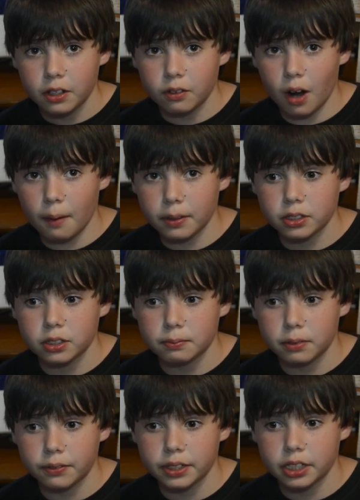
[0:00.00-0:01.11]
Robert's
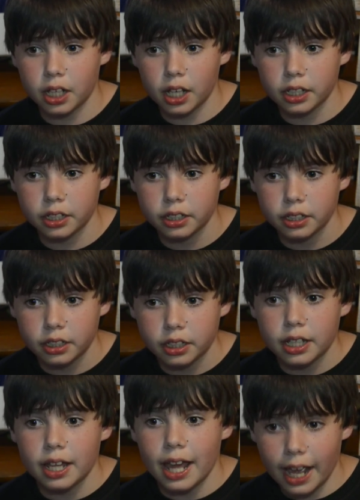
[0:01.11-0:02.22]
Movie Talk,
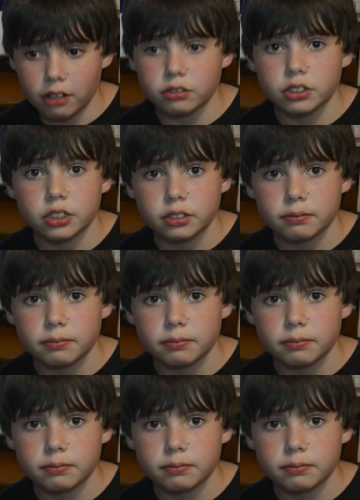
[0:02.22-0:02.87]
out.